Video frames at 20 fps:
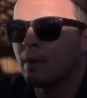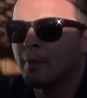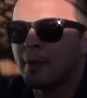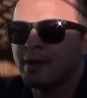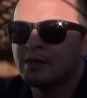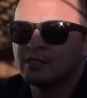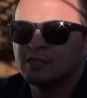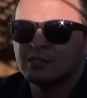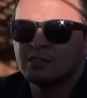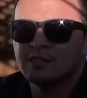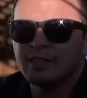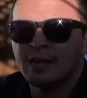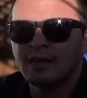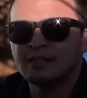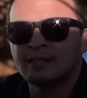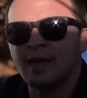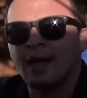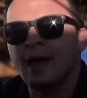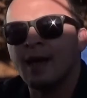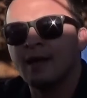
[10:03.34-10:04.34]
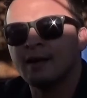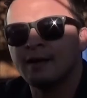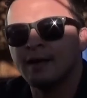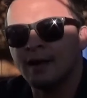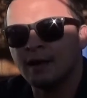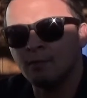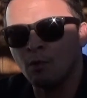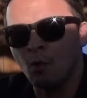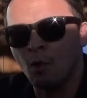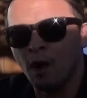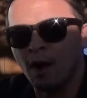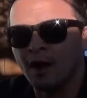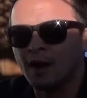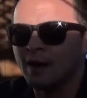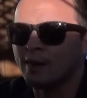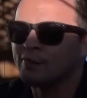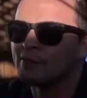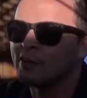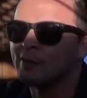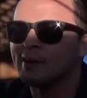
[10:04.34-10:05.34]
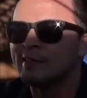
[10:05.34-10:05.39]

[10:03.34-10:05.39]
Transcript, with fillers: patient states and the MOI, if there